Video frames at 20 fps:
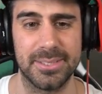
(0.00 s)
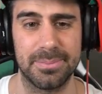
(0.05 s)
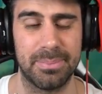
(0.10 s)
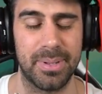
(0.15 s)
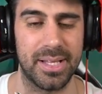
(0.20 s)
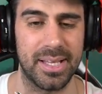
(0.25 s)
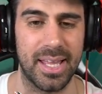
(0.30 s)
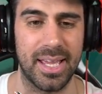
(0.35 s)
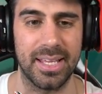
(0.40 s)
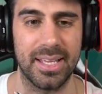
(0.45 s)

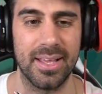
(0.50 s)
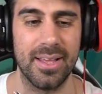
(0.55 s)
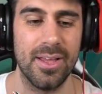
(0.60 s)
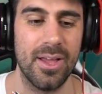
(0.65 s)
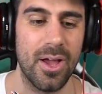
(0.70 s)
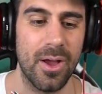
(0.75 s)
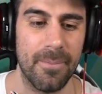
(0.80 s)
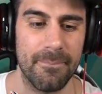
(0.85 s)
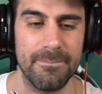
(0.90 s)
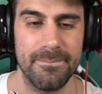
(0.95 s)
but like,
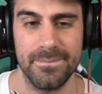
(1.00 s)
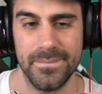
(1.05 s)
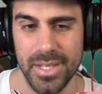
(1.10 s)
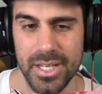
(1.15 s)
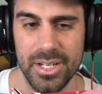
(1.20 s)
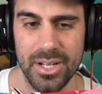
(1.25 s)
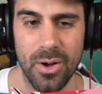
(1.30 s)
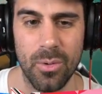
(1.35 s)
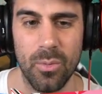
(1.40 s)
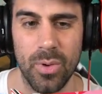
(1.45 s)
you
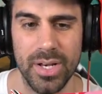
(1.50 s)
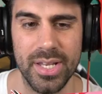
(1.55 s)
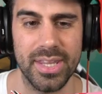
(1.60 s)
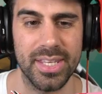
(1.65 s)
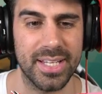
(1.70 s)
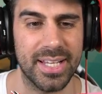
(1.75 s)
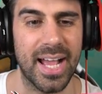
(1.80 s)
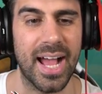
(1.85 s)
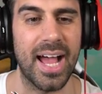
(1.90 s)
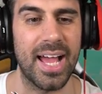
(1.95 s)
know, one of the
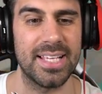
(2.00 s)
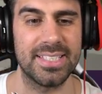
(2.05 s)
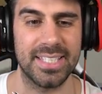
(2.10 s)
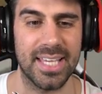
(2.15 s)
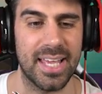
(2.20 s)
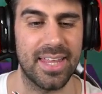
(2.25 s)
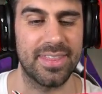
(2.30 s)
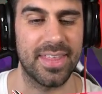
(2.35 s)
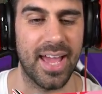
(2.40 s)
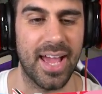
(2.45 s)
guys ha that